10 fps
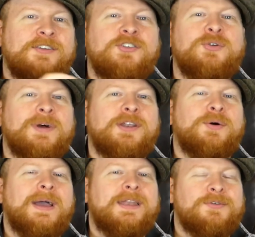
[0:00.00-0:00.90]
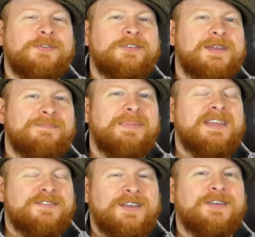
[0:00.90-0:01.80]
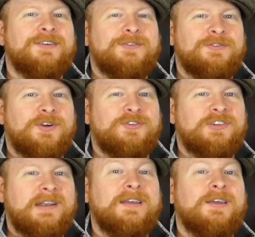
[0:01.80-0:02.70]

to a no annual fee basic version,